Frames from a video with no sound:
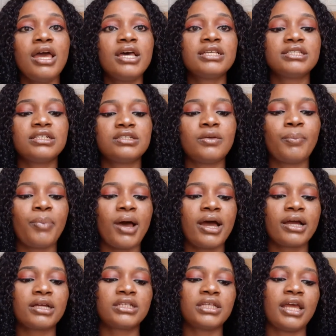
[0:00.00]
Central Park,
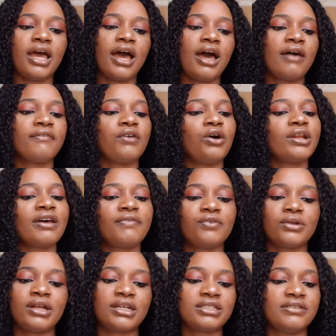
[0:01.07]
they have other
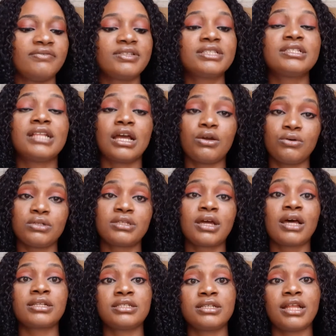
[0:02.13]
fun activities like
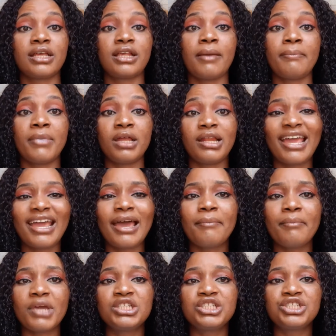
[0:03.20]
go-karting, like I
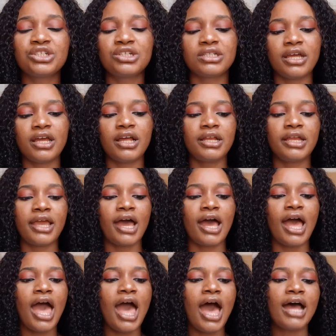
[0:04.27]
mentioned earlier,
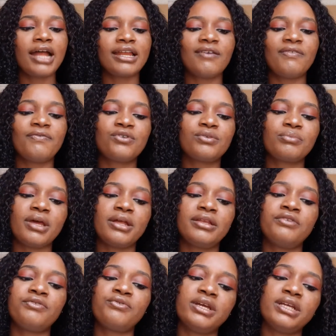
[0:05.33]
and their food menu
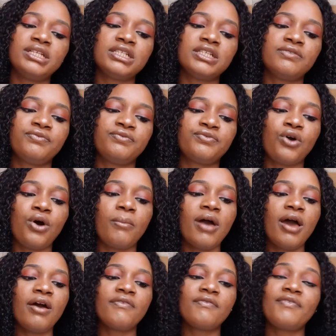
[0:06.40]
ranges from
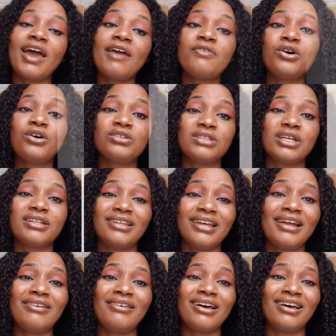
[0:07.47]
500
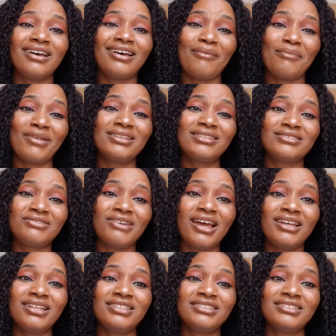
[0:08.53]
naira. Amazing, right?